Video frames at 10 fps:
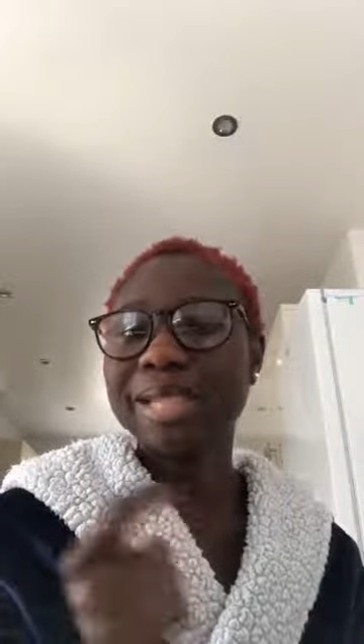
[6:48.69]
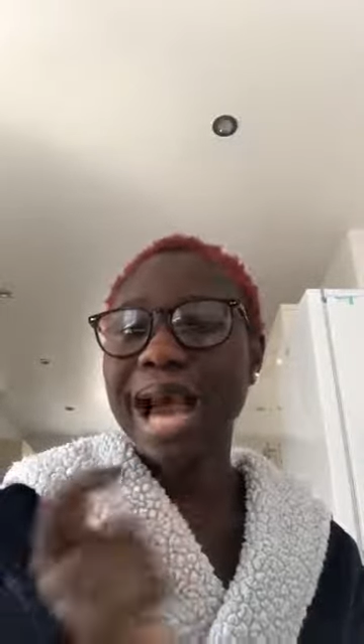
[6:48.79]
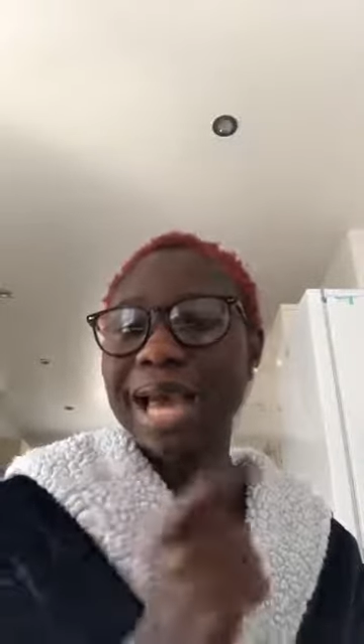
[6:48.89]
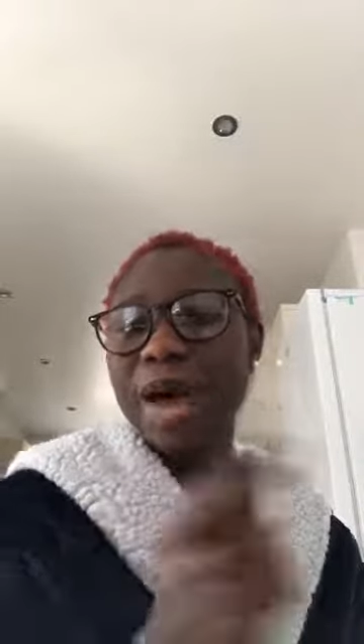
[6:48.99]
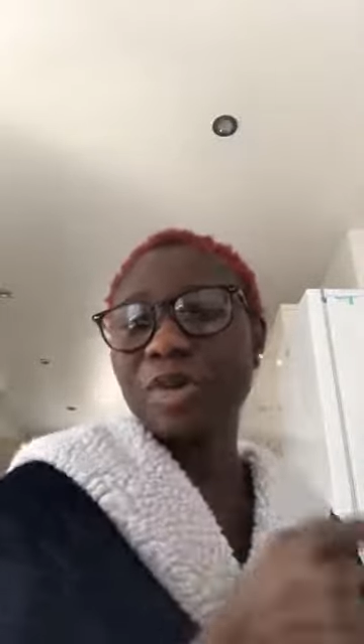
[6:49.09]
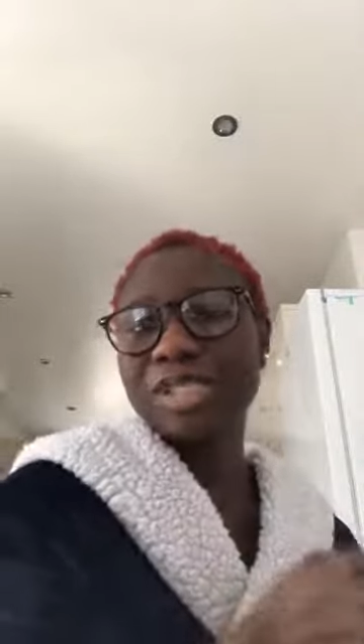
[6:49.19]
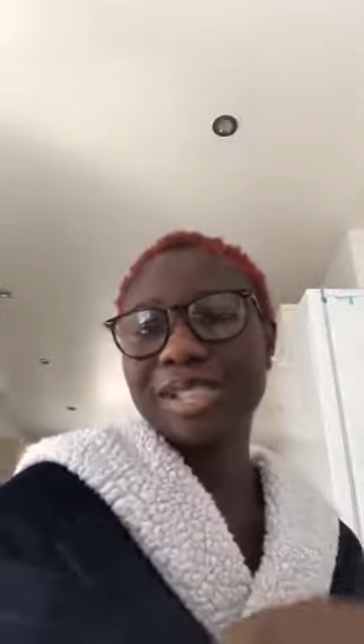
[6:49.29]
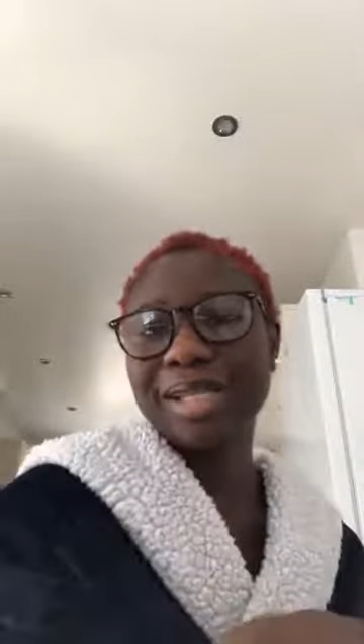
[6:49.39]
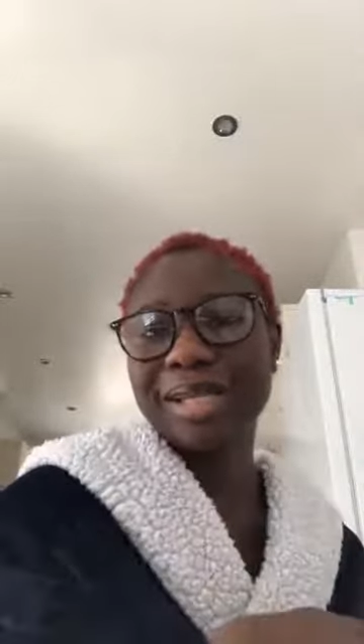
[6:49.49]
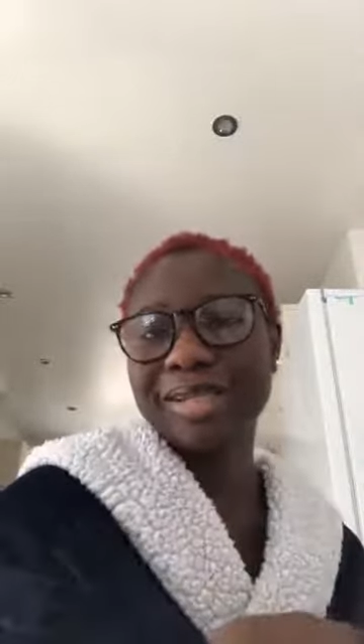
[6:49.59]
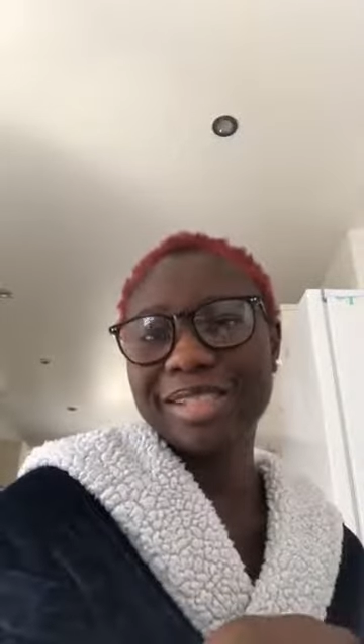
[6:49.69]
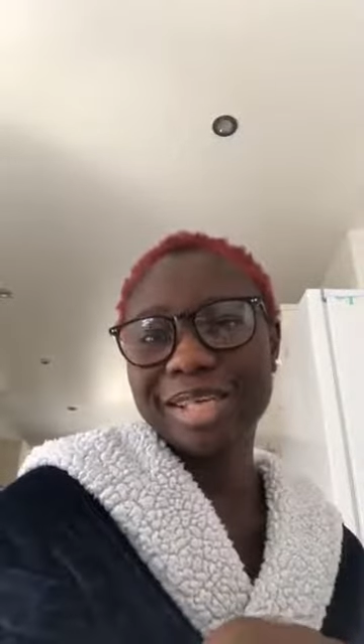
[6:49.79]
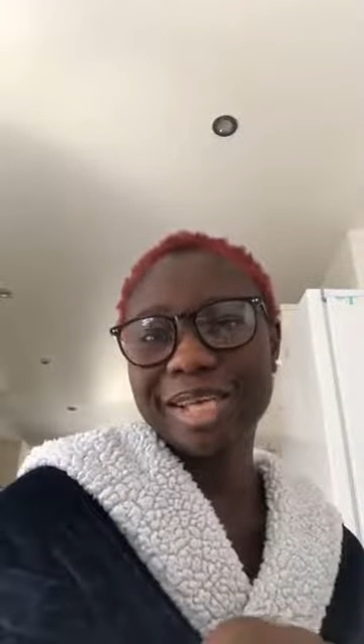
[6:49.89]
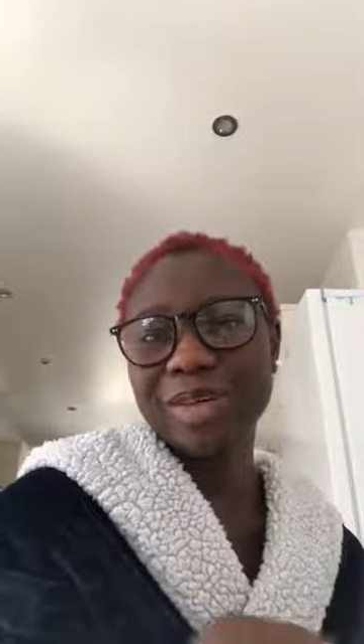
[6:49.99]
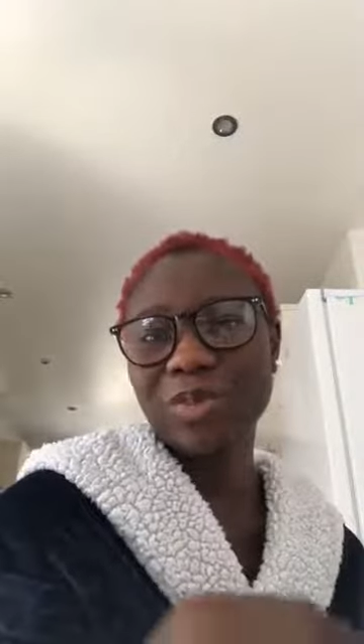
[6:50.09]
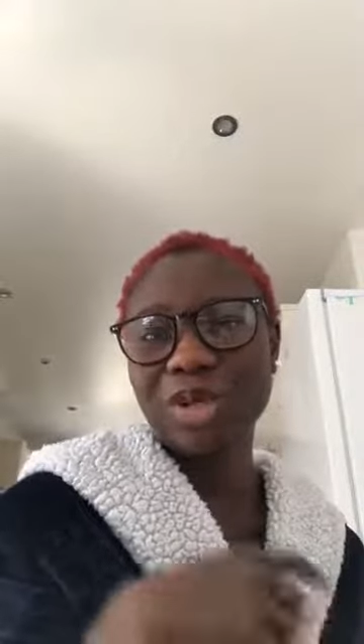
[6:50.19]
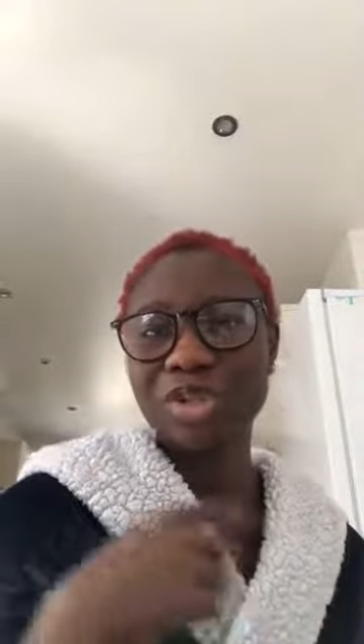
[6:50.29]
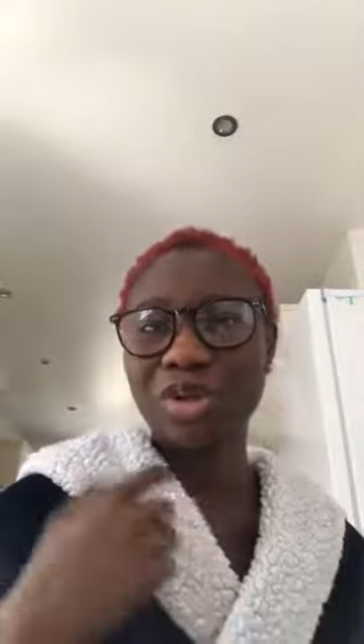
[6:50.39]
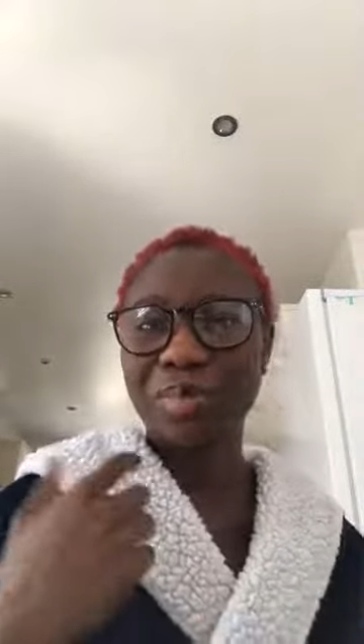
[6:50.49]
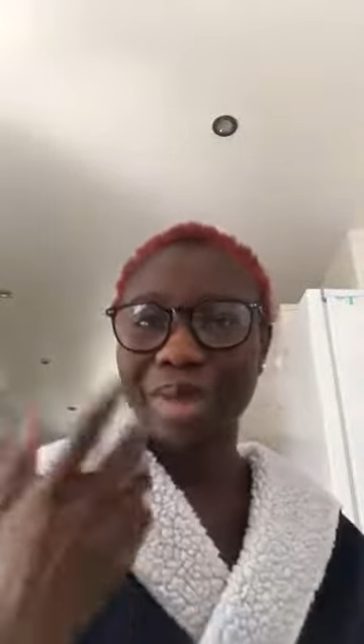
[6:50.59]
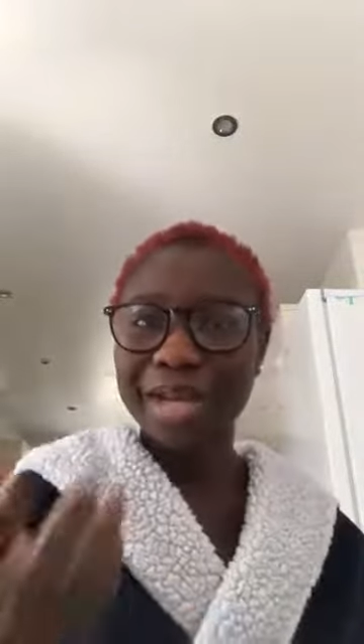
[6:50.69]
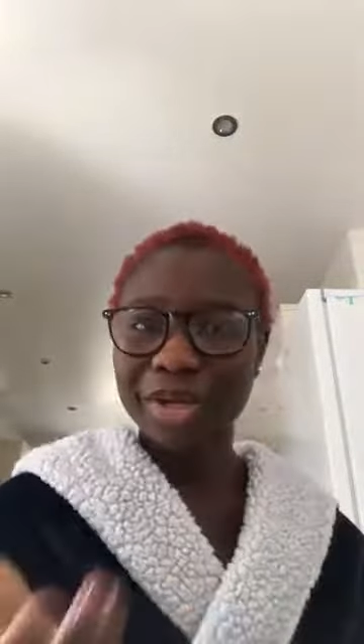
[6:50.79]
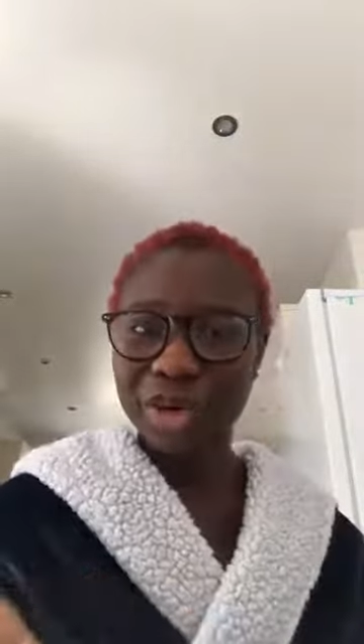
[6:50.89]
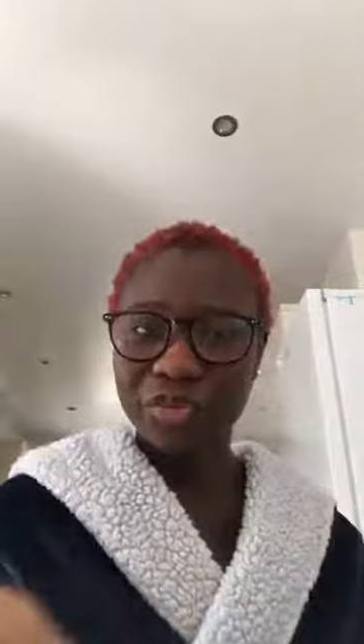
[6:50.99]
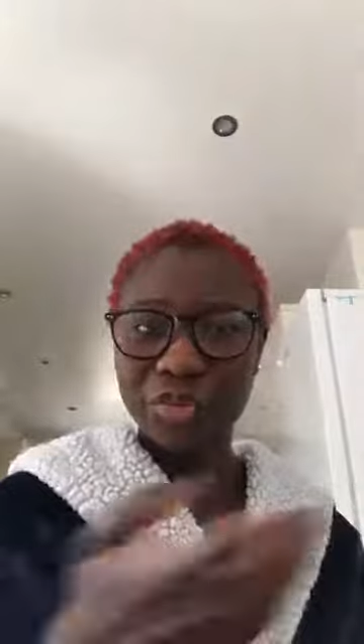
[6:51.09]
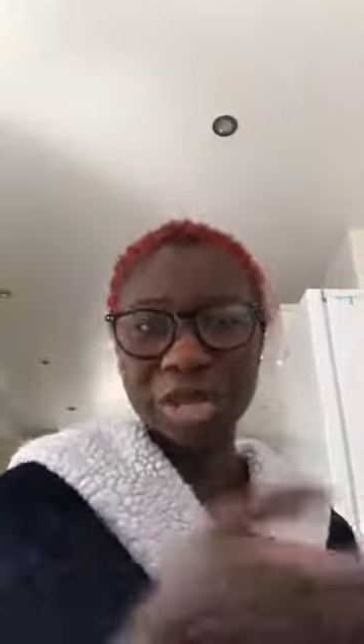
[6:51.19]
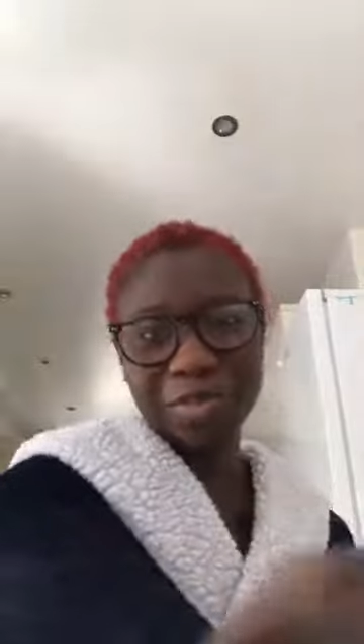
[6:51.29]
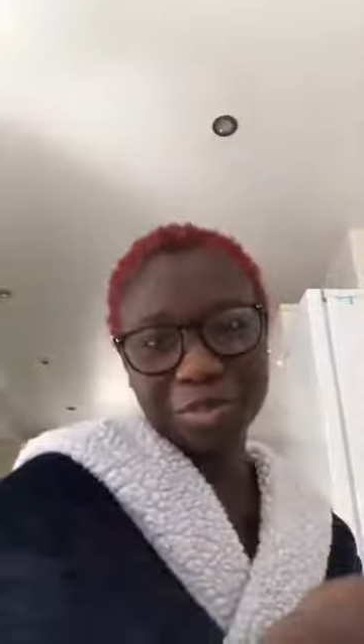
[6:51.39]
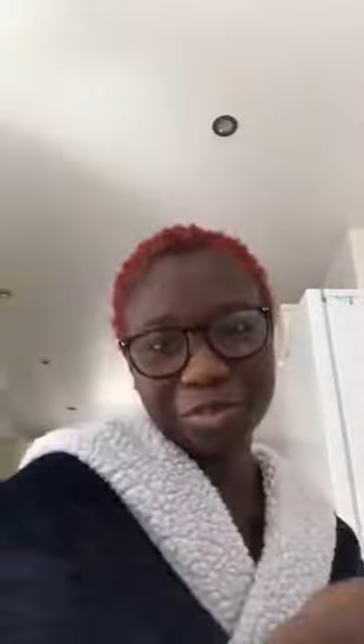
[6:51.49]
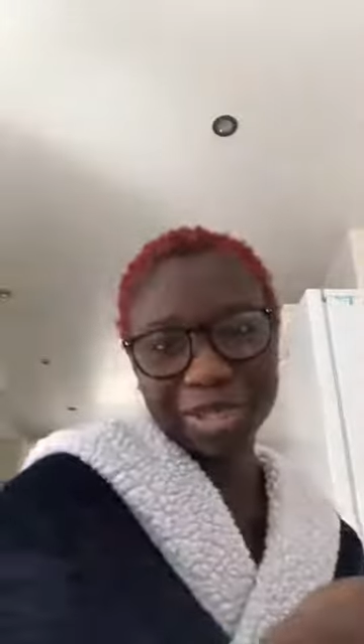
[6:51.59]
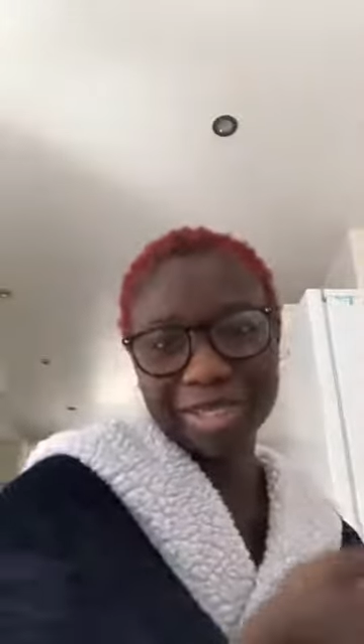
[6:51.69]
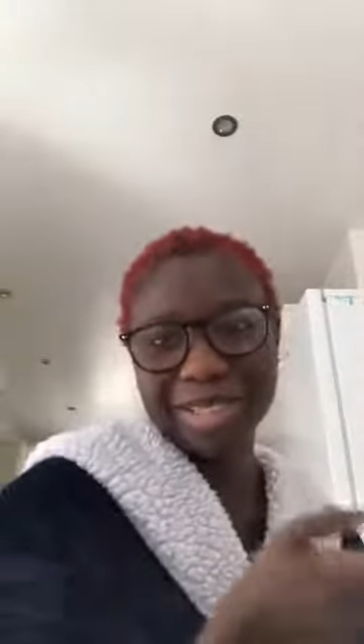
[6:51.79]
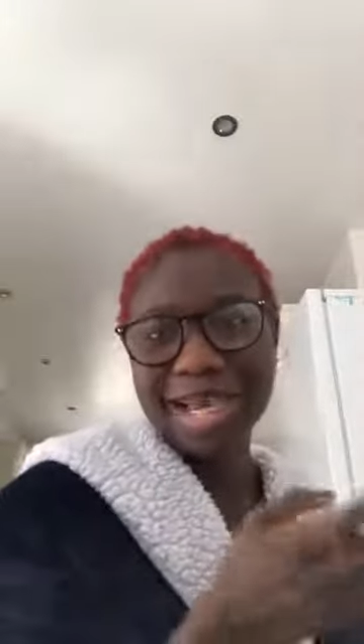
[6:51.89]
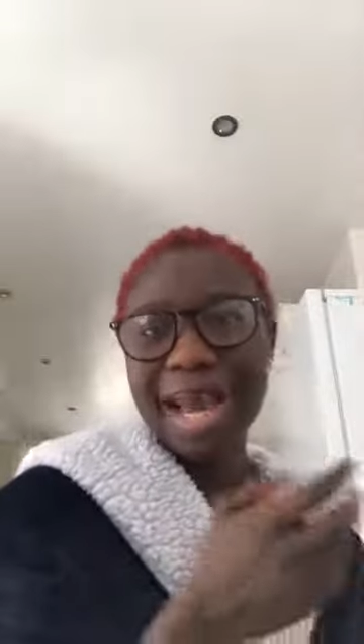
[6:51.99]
guy I was seeing was not man enough to get me pregnant.